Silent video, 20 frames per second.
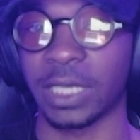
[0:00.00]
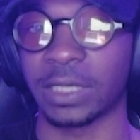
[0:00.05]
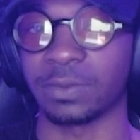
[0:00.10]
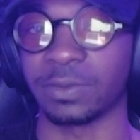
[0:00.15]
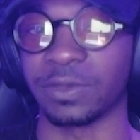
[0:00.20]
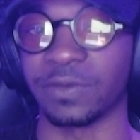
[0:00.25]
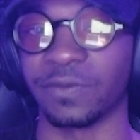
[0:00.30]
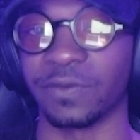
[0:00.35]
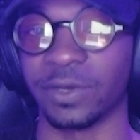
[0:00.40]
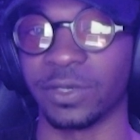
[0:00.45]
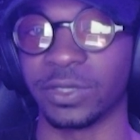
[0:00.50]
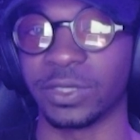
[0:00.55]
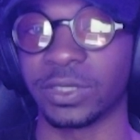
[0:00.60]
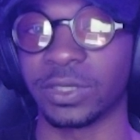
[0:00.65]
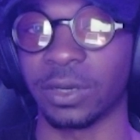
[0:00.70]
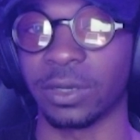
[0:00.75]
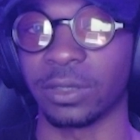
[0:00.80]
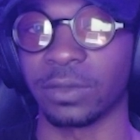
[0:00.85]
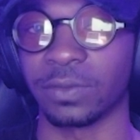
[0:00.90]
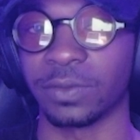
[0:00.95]
as we first
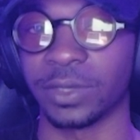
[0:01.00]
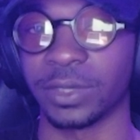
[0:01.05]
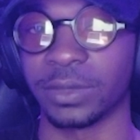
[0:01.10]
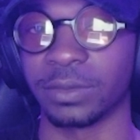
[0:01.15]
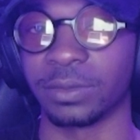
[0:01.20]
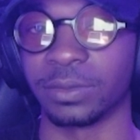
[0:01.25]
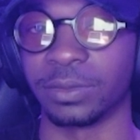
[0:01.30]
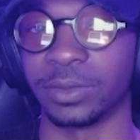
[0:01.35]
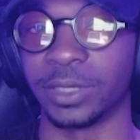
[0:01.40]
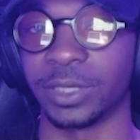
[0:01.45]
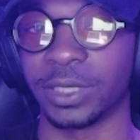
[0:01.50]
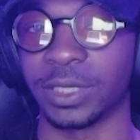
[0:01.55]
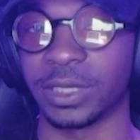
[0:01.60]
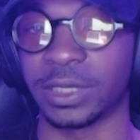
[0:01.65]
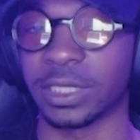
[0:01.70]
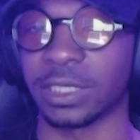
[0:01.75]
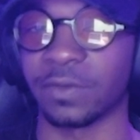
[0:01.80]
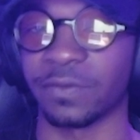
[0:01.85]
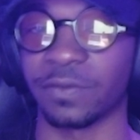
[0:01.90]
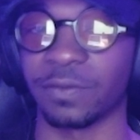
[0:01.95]
started with, but
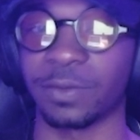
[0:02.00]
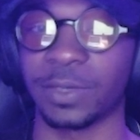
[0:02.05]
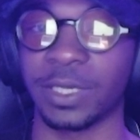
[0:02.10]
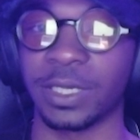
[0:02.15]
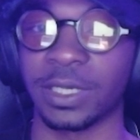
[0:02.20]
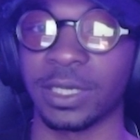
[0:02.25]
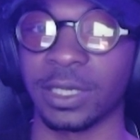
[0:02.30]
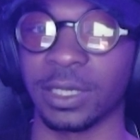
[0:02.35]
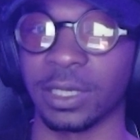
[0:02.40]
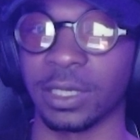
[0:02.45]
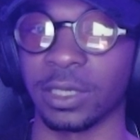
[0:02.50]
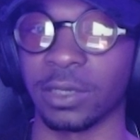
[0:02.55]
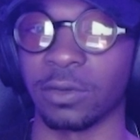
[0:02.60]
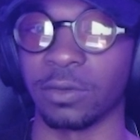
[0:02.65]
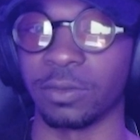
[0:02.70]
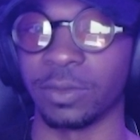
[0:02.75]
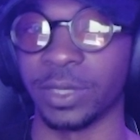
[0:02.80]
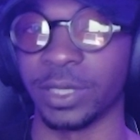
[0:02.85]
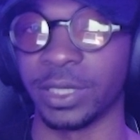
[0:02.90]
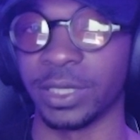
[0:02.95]
instead of it being in the
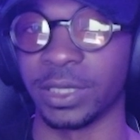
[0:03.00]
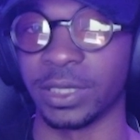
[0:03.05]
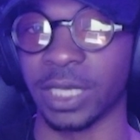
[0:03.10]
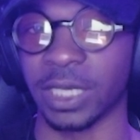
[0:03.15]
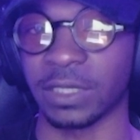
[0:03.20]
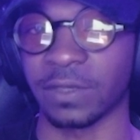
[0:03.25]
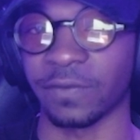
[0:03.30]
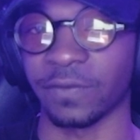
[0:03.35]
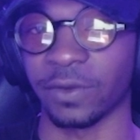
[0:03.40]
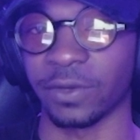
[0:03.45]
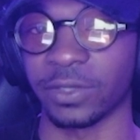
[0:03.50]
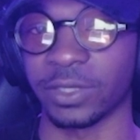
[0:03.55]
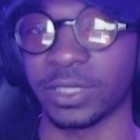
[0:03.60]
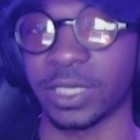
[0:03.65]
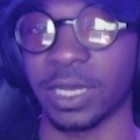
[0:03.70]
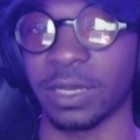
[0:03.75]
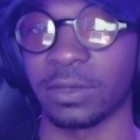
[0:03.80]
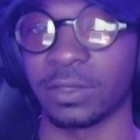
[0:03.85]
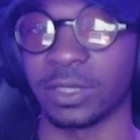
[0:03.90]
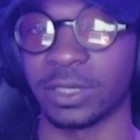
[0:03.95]
low mids like the first
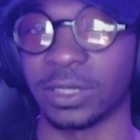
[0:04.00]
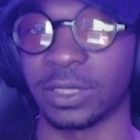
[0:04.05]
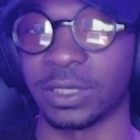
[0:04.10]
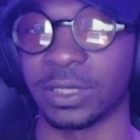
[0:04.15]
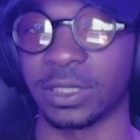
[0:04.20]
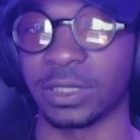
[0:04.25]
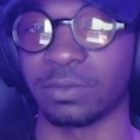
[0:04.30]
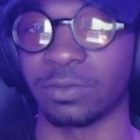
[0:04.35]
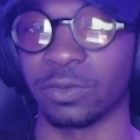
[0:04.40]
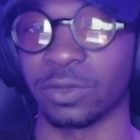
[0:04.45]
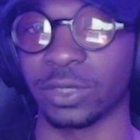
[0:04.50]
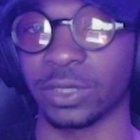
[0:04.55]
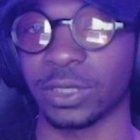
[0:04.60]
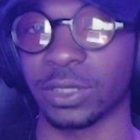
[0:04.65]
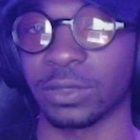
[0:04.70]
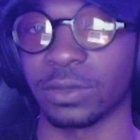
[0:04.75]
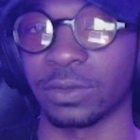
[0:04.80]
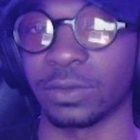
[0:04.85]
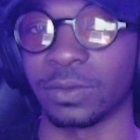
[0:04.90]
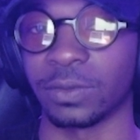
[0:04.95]
sound is, it's more
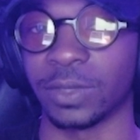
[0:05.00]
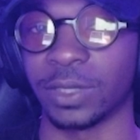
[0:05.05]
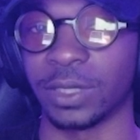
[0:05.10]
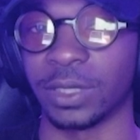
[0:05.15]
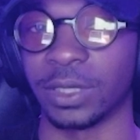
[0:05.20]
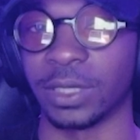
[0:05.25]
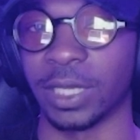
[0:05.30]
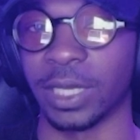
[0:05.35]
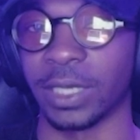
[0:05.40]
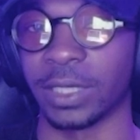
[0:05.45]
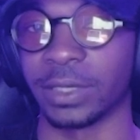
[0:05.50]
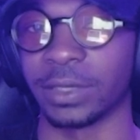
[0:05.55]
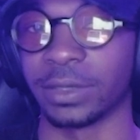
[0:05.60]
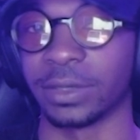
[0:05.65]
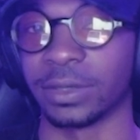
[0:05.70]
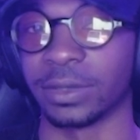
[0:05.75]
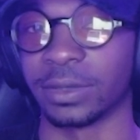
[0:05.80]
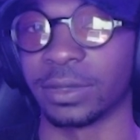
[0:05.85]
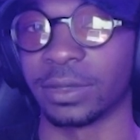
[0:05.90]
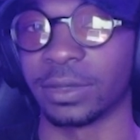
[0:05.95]
so in the like
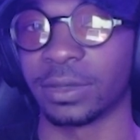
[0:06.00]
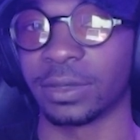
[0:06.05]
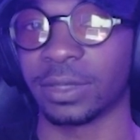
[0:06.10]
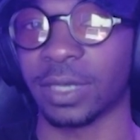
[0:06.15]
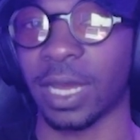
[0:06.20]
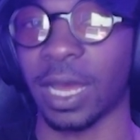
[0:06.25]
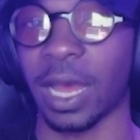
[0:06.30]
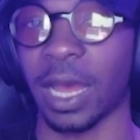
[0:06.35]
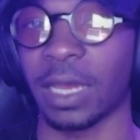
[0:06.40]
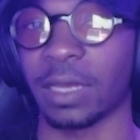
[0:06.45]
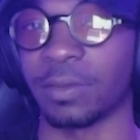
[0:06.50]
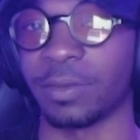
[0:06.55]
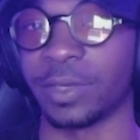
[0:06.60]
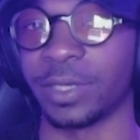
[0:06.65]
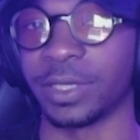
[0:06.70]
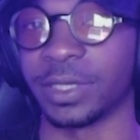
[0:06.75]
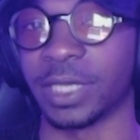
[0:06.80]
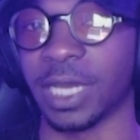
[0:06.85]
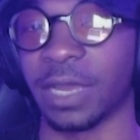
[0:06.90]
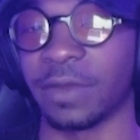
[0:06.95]
high
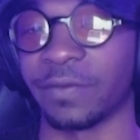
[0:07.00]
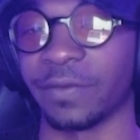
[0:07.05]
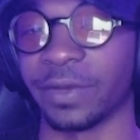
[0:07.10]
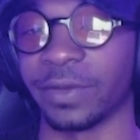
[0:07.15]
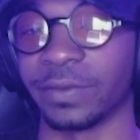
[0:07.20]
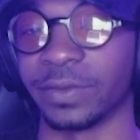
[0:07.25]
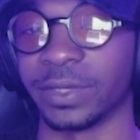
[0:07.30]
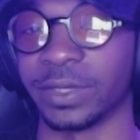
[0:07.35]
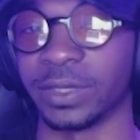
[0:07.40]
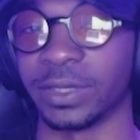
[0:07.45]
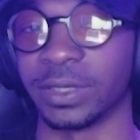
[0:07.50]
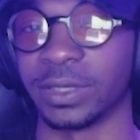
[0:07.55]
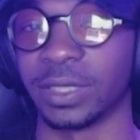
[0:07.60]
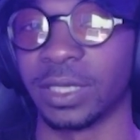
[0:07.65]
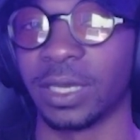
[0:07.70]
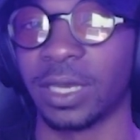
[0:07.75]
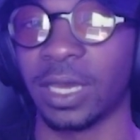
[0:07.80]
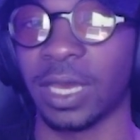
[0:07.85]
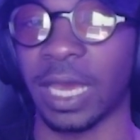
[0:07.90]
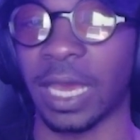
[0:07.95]
mids, high frequencies.
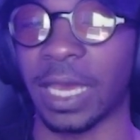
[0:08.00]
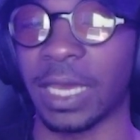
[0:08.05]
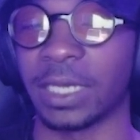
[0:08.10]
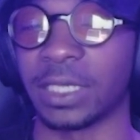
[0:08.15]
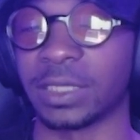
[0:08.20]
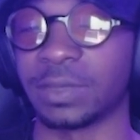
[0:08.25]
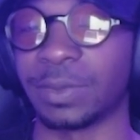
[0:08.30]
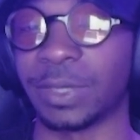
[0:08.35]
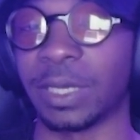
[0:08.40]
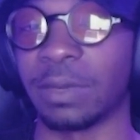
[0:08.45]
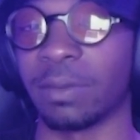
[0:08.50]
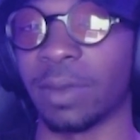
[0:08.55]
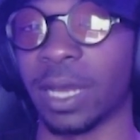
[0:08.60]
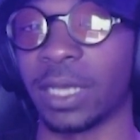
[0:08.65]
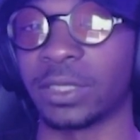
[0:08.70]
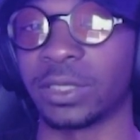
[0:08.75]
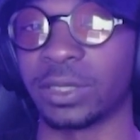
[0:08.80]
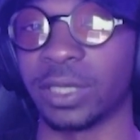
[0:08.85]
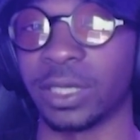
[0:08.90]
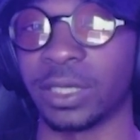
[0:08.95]
And it's being
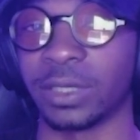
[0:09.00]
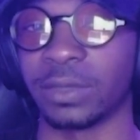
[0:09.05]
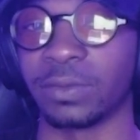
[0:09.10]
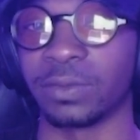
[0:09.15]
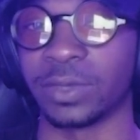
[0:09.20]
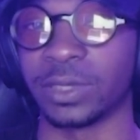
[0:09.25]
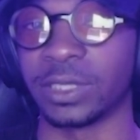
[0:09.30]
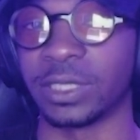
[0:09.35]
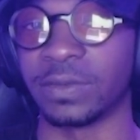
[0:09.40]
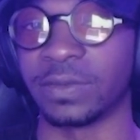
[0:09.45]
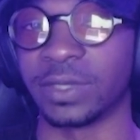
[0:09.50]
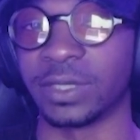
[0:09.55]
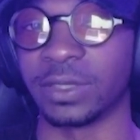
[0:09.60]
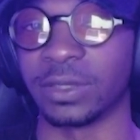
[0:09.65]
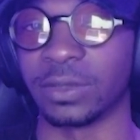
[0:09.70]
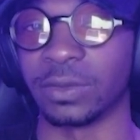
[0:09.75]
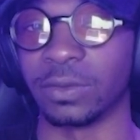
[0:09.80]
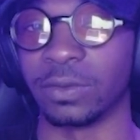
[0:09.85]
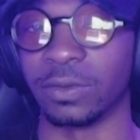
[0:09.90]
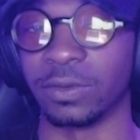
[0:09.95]
modulated, which gives it a
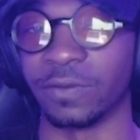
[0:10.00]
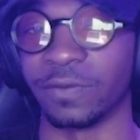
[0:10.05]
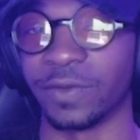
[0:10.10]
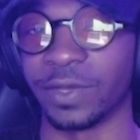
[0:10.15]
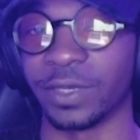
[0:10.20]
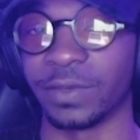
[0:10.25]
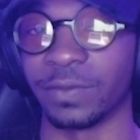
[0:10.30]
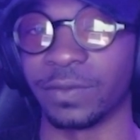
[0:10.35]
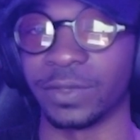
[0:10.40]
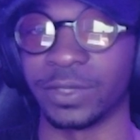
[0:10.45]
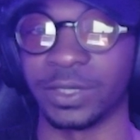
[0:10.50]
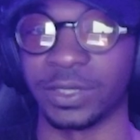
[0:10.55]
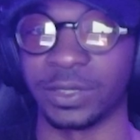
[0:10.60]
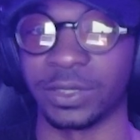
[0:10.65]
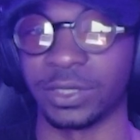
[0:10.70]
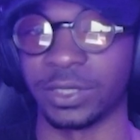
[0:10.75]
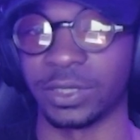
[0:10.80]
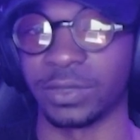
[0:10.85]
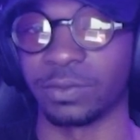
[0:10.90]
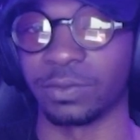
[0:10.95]
cool effect, which is
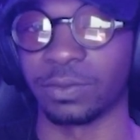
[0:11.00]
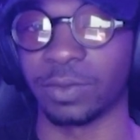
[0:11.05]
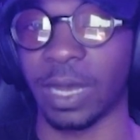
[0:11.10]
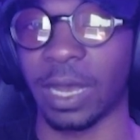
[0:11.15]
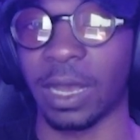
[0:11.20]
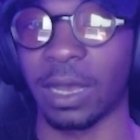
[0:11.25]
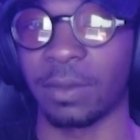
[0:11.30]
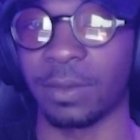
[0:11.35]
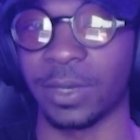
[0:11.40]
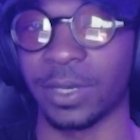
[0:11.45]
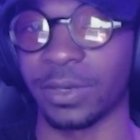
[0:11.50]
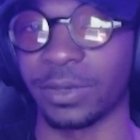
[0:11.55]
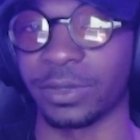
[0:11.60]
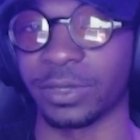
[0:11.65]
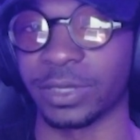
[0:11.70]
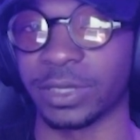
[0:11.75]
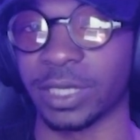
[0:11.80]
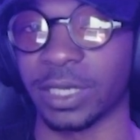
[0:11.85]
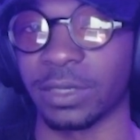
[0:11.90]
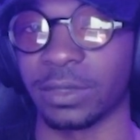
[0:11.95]
just how I'm hearing
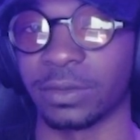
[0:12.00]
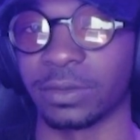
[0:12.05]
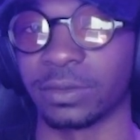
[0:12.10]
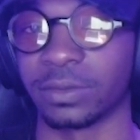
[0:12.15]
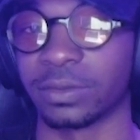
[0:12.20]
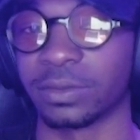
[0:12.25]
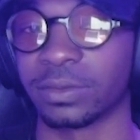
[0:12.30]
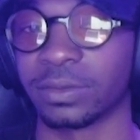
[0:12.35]
the sound.